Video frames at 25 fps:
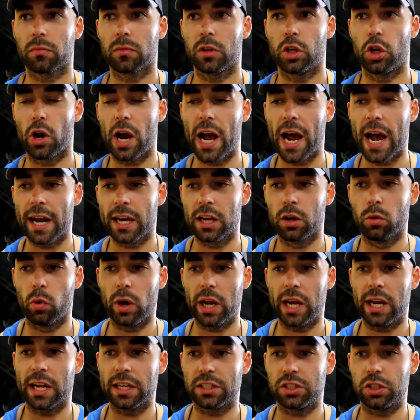You're adding
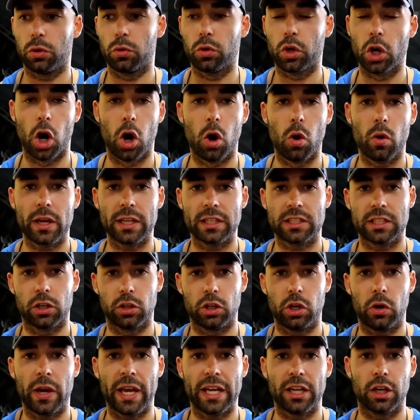weight as you go
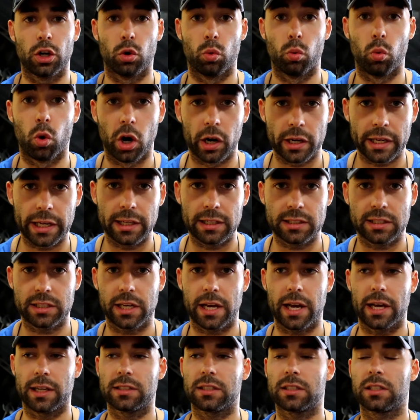until you hit your working
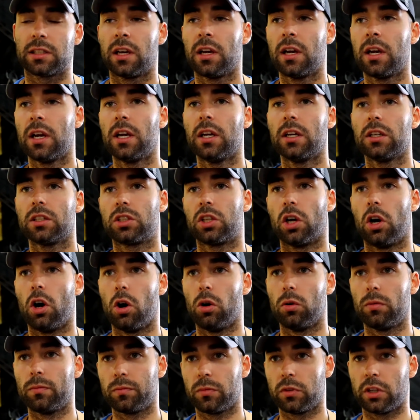sets.
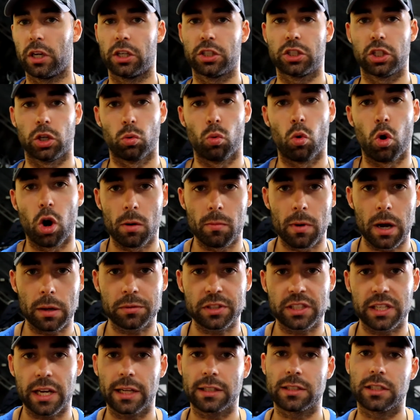So there's your
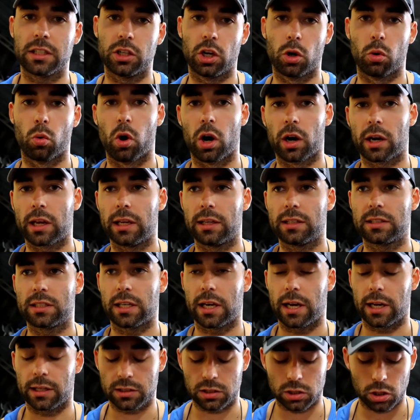warm-up sets and your working
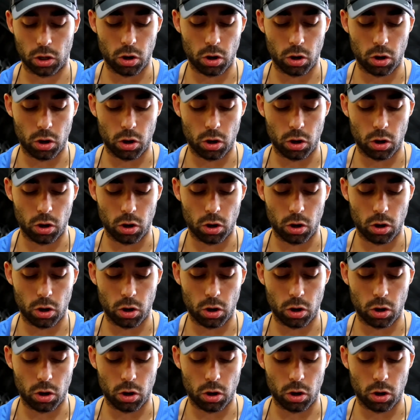sets.